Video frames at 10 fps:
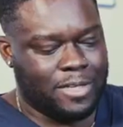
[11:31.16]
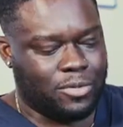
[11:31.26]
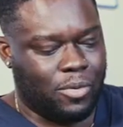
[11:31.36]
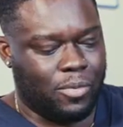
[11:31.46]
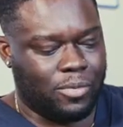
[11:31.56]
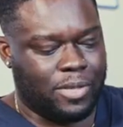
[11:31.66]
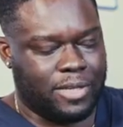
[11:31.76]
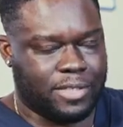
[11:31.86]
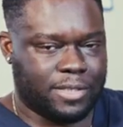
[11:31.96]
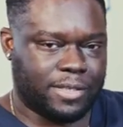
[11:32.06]
So
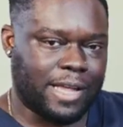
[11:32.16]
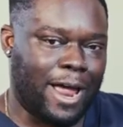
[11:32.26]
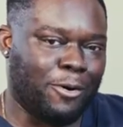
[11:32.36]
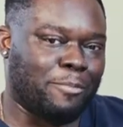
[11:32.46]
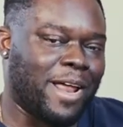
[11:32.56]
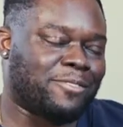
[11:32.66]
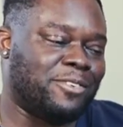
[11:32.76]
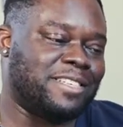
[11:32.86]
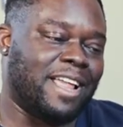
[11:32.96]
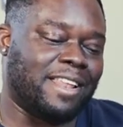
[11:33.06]
this
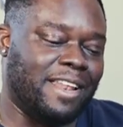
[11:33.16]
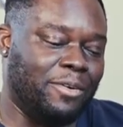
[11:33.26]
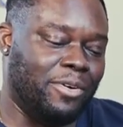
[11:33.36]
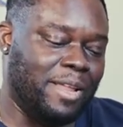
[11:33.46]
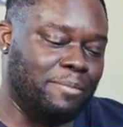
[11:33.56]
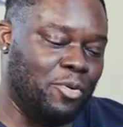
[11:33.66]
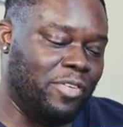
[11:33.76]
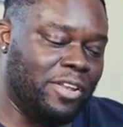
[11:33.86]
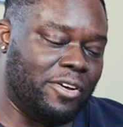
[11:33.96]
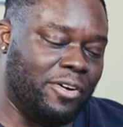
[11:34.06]
chiropractor is like literally
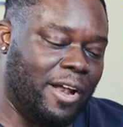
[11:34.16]
moving her